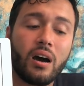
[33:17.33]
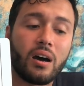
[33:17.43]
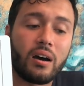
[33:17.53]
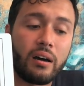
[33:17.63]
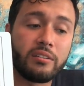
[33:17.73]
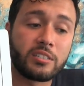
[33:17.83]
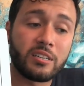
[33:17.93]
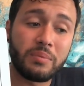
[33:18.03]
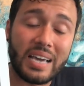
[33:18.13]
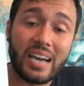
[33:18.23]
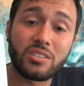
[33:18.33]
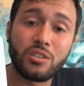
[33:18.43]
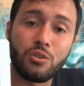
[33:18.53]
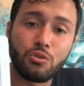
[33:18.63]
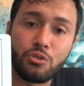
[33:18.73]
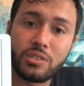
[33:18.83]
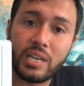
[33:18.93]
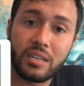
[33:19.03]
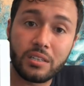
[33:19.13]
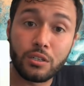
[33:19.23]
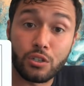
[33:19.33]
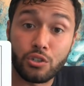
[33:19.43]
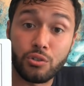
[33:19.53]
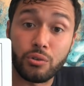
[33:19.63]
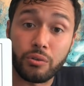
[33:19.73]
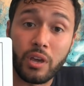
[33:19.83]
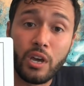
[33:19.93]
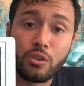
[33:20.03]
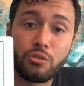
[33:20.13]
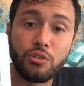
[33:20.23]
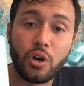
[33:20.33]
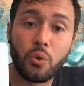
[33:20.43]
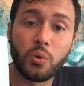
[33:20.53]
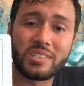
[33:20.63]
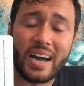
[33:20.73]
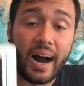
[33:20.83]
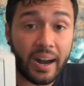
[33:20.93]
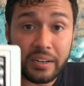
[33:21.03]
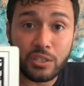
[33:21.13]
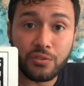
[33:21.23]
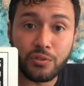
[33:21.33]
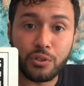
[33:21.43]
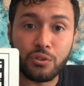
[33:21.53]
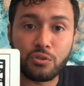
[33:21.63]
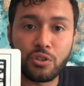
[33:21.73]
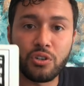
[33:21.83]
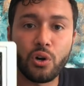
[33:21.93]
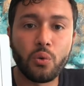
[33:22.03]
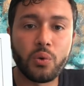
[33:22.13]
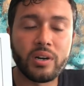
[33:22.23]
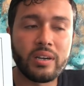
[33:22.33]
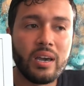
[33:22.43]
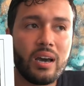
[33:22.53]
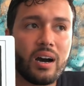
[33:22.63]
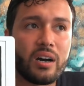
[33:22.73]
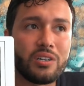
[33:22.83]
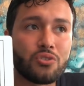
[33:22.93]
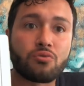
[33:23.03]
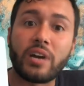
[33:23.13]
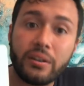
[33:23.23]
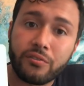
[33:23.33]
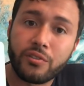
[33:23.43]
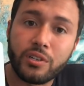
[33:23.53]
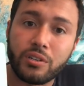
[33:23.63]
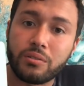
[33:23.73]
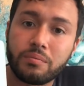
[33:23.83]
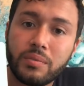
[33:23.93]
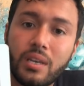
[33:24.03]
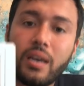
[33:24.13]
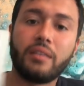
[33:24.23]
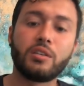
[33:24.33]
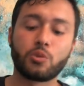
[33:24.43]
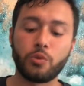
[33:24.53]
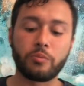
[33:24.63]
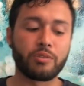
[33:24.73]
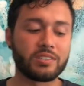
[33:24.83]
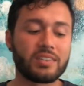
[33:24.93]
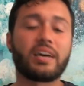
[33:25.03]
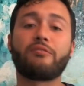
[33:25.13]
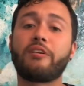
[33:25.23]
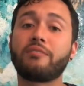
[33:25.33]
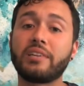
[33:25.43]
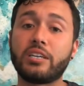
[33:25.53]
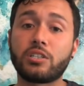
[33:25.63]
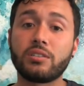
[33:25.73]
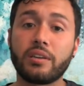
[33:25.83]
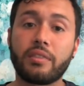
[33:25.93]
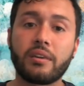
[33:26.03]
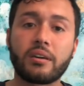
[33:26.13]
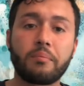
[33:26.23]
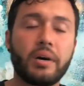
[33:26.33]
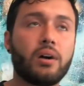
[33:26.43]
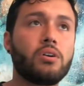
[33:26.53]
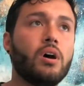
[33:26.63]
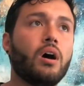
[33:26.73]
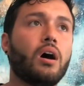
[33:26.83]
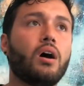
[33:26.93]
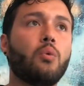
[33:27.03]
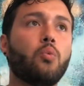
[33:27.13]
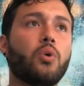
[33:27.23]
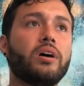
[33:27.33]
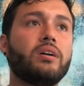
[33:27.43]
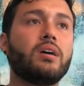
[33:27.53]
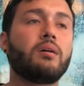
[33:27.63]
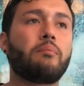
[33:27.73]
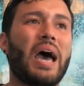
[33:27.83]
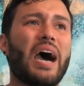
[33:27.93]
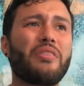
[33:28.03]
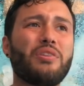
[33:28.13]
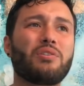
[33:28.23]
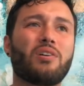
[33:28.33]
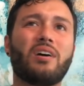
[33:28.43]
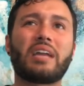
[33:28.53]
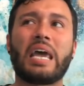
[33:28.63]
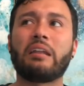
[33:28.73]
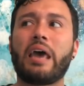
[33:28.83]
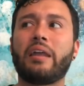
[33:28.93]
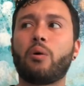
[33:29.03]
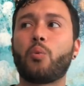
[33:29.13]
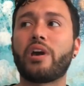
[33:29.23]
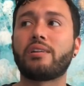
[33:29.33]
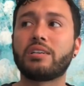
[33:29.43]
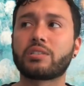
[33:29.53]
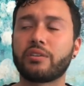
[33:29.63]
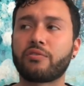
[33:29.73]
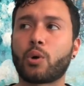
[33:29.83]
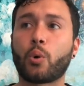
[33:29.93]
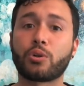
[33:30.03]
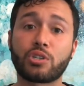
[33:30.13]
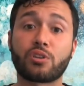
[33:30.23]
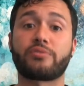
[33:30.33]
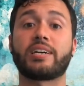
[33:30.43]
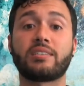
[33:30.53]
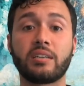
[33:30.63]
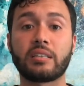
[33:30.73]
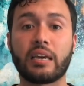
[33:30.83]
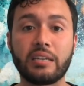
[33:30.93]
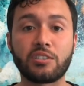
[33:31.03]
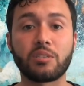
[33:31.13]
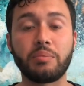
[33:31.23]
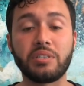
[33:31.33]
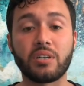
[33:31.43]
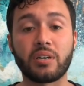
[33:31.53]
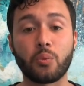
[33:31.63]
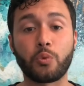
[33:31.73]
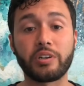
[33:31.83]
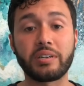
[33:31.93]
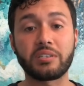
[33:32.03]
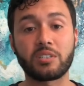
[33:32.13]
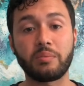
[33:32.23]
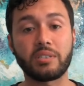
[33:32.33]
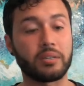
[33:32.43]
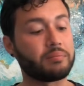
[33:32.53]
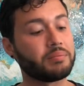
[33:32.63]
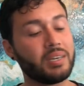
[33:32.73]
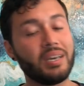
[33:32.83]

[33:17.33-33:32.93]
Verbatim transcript: Uh, it's going to be asking you to stand in your truth, to know what's honest for you, to know what uh, is right for you. And this week brings a lot of revelations, I think, about uh, what path you're on, and, and awareness of course correcting that needs to be done and where it needs to be done.